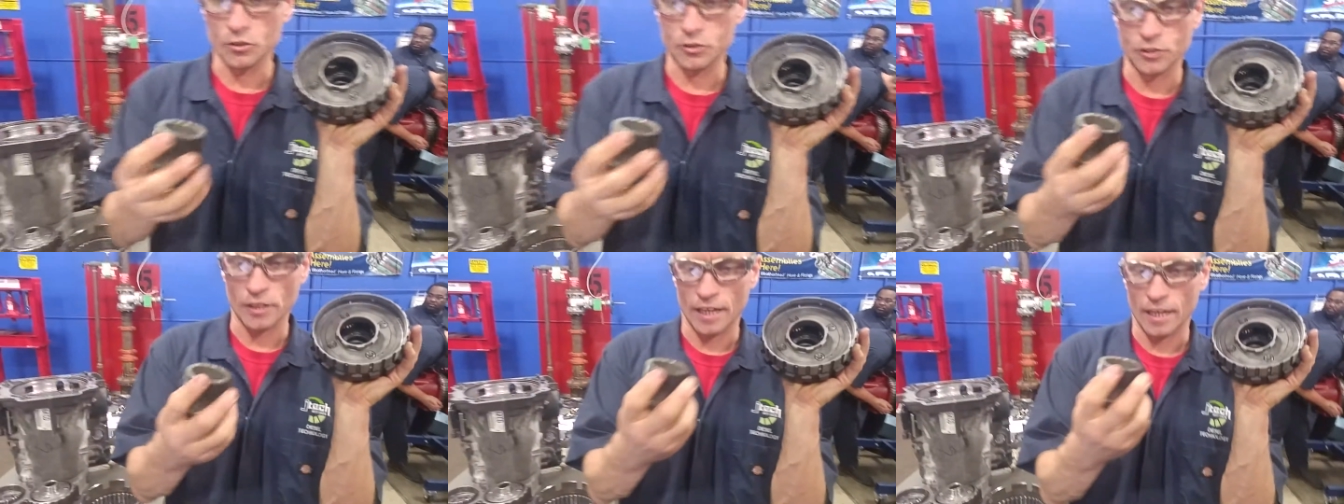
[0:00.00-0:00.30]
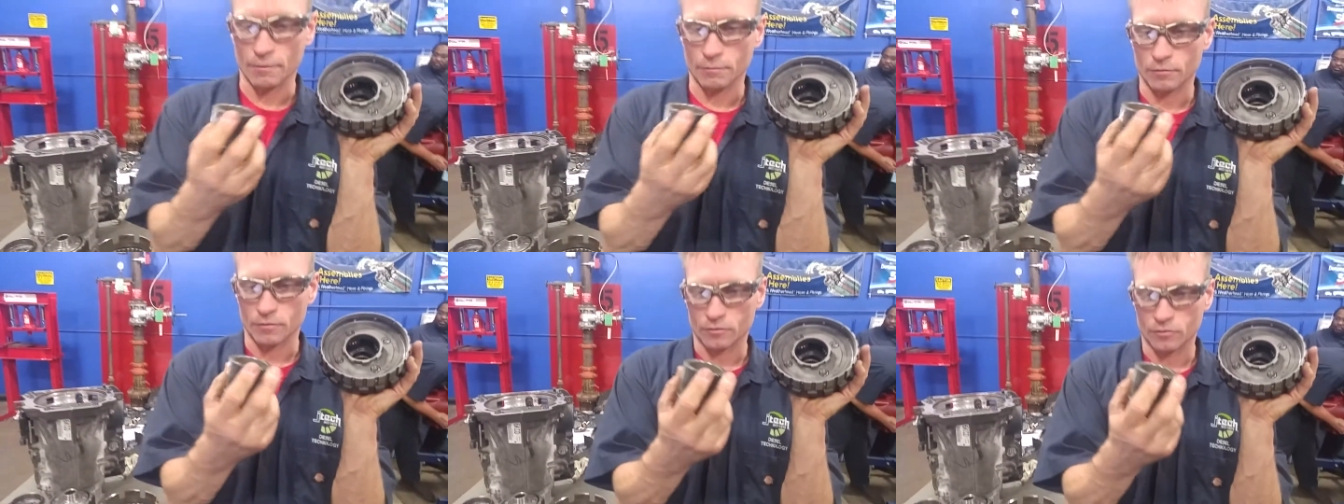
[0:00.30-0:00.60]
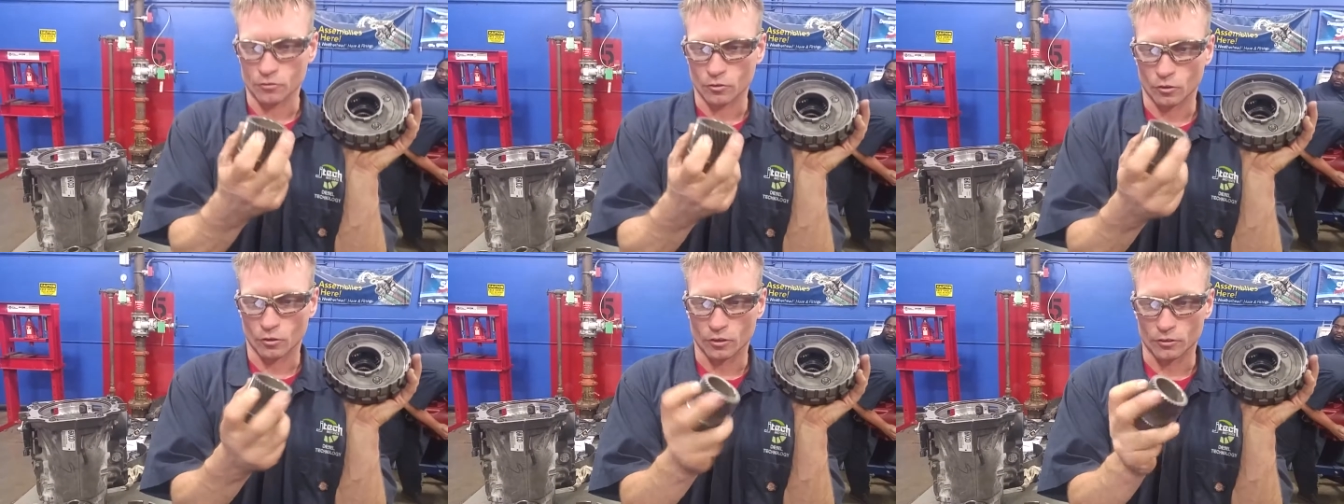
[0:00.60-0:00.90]
shape
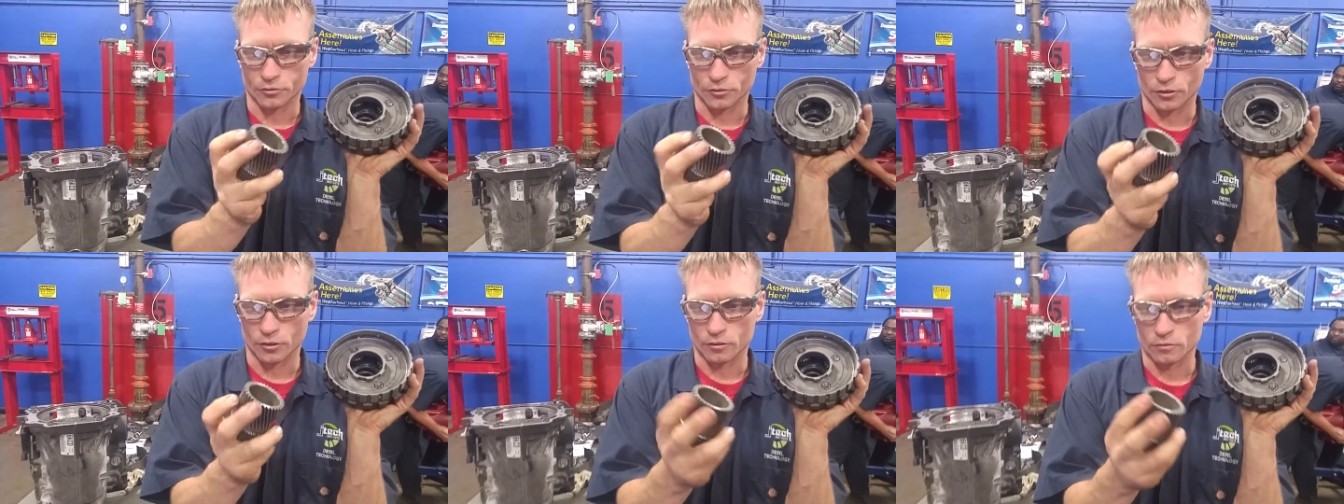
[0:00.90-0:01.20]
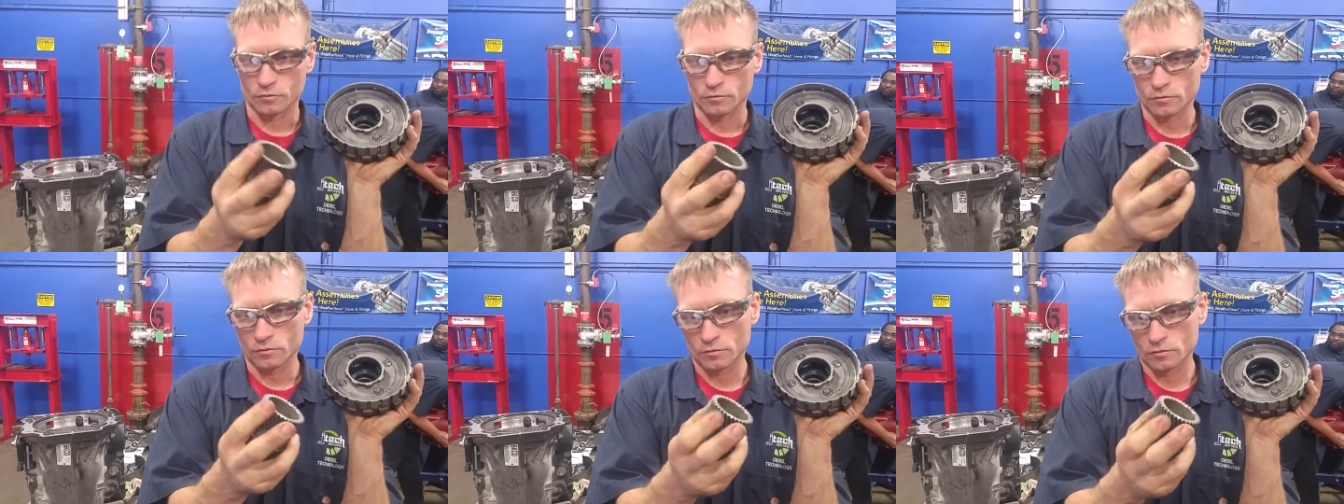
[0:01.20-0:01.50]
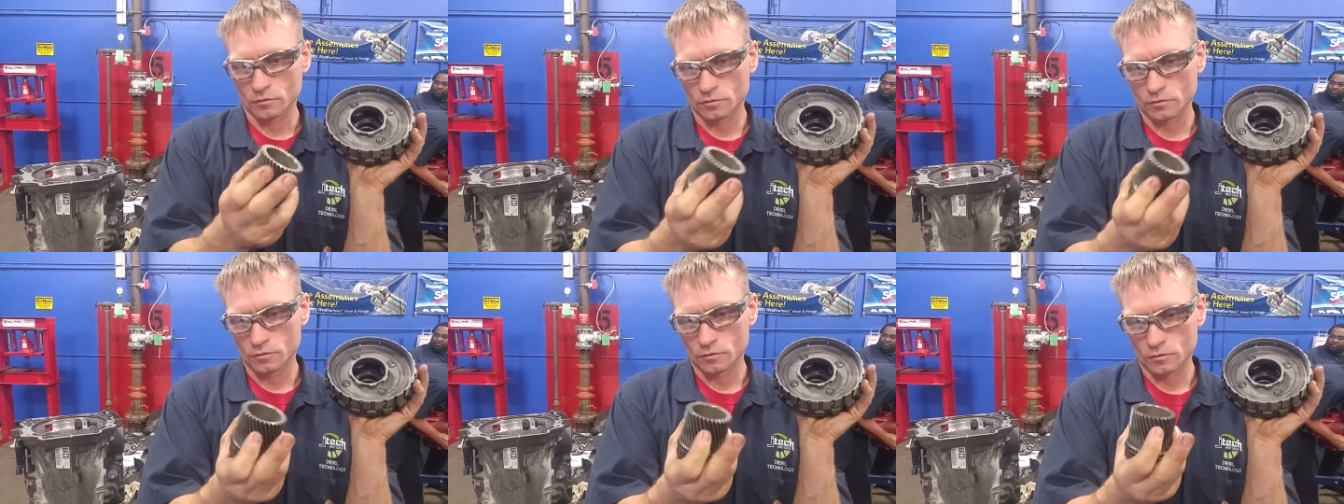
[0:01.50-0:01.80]
so are
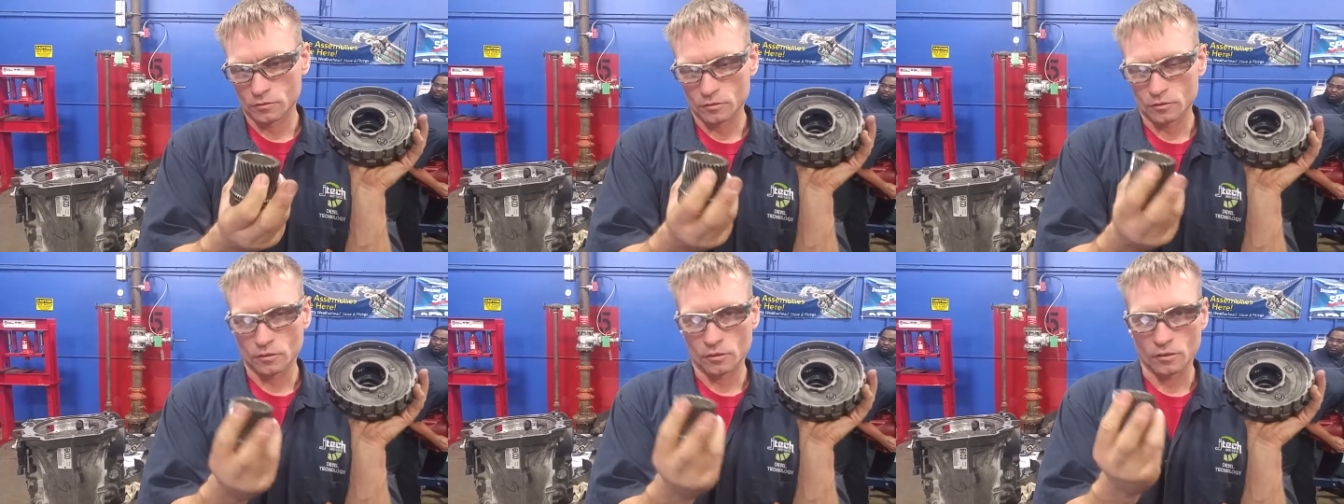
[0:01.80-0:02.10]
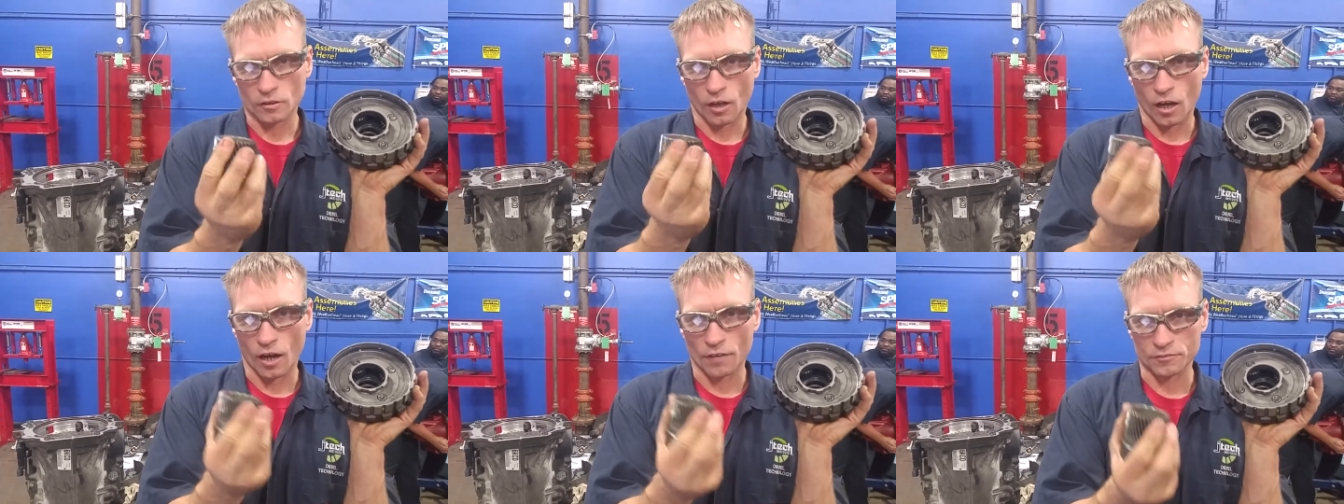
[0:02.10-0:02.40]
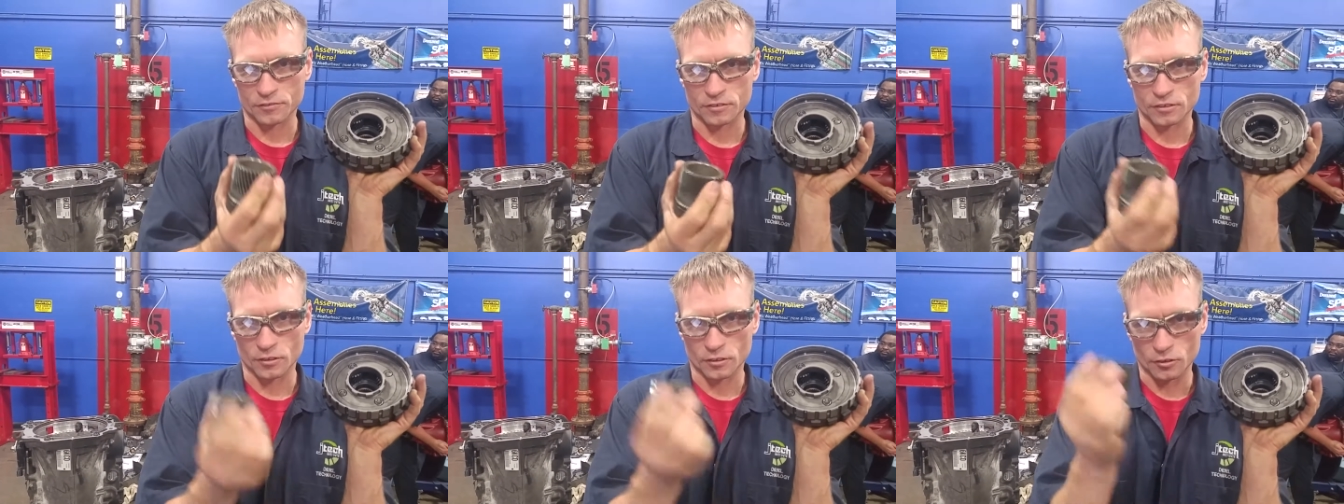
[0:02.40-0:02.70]

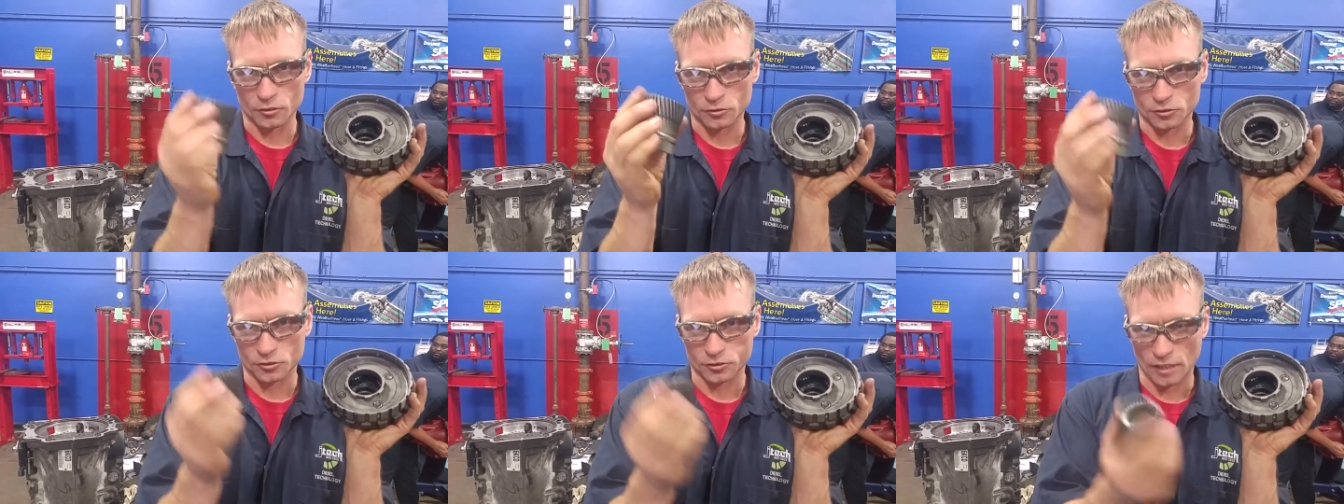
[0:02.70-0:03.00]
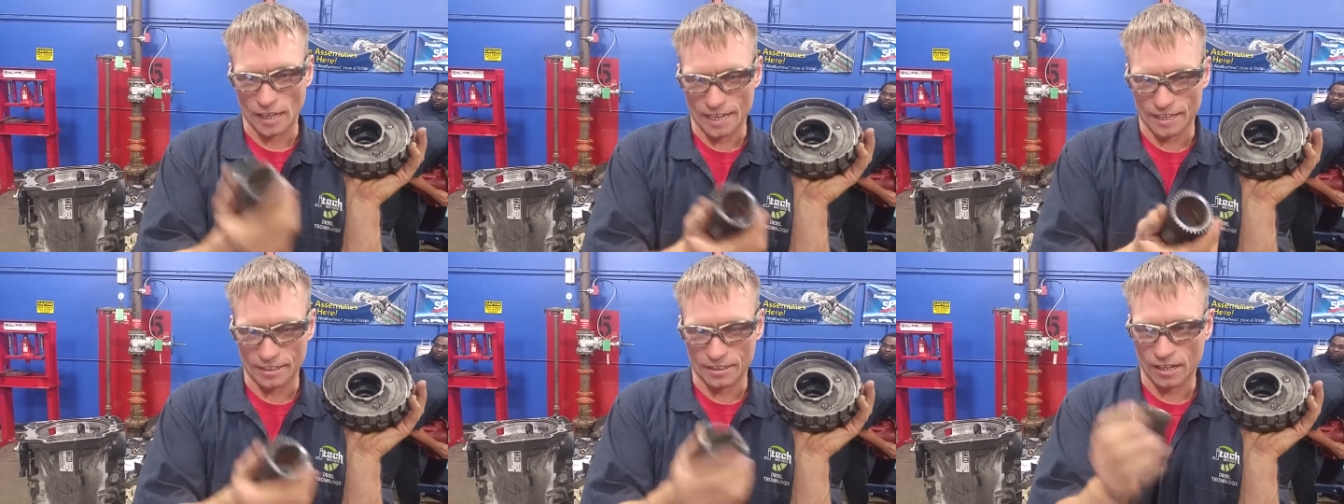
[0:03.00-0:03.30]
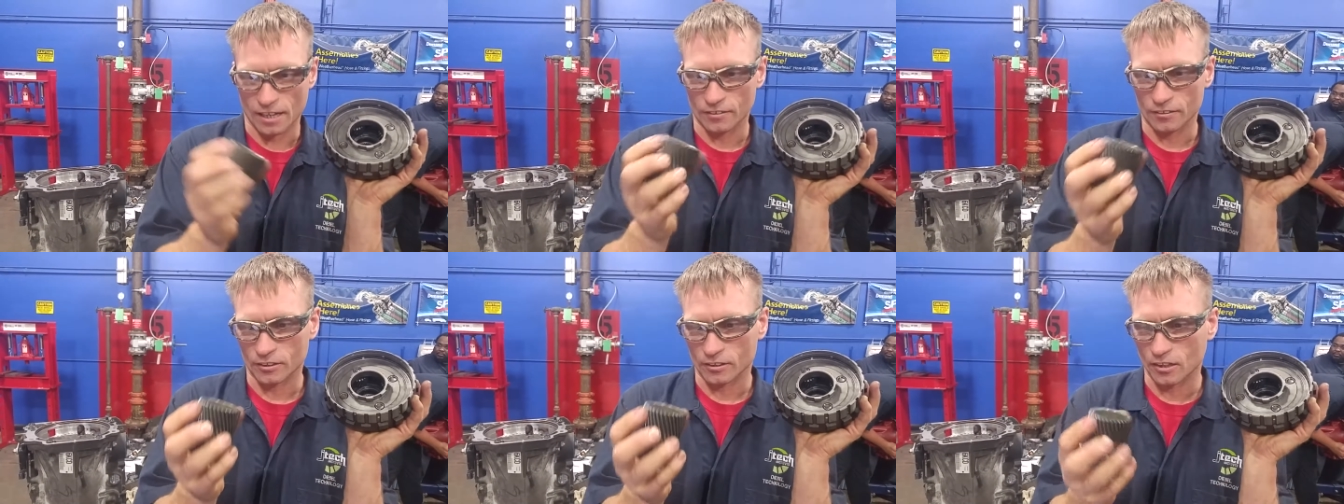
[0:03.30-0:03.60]
off, they're slanted
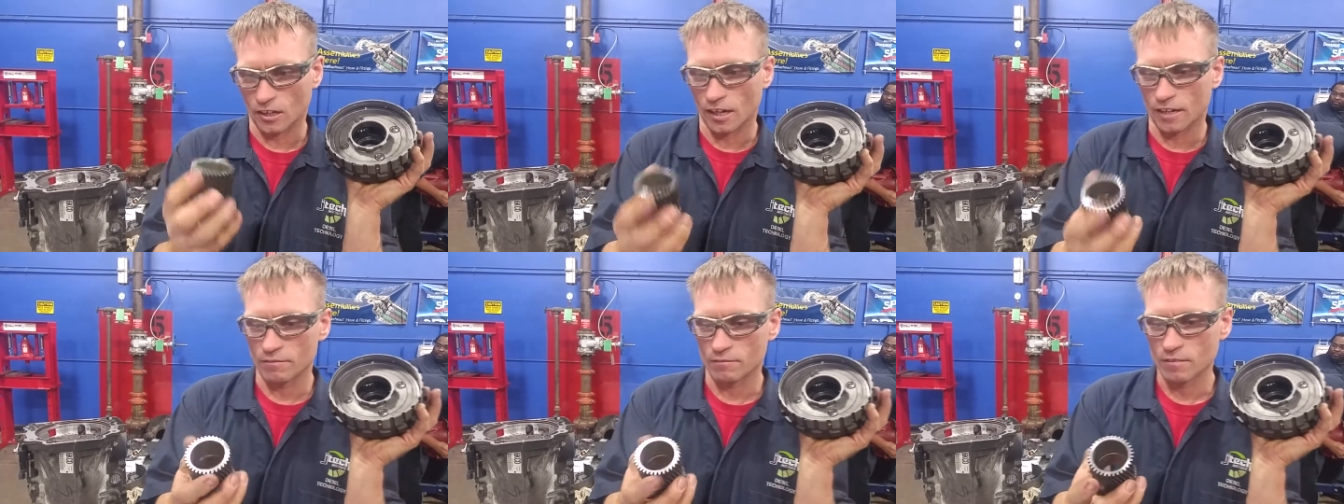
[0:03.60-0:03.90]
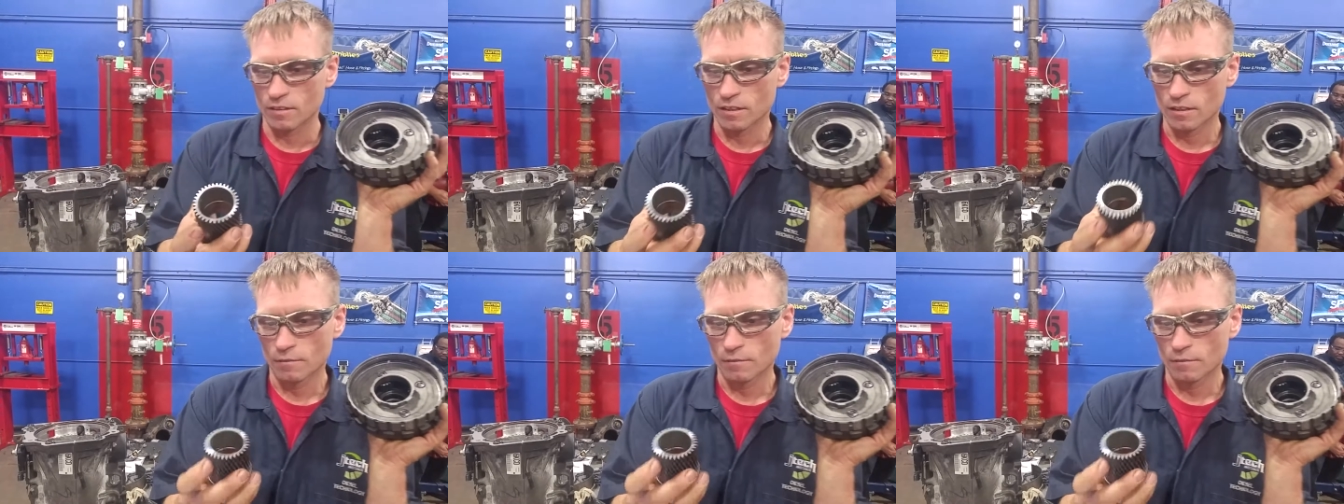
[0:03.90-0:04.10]
down the cut.